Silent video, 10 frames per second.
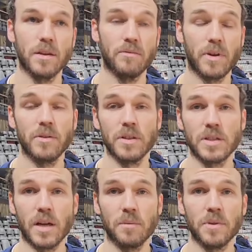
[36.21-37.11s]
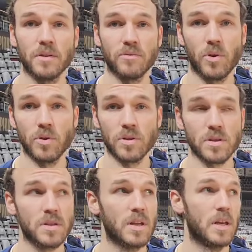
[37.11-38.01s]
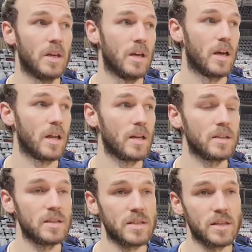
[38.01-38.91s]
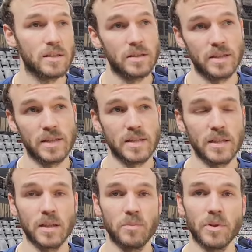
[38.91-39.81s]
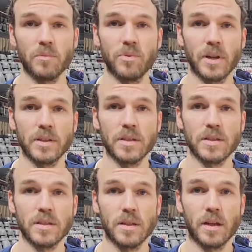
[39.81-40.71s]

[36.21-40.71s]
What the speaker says: Very good job. They're focused. I like the intensity they put on practice.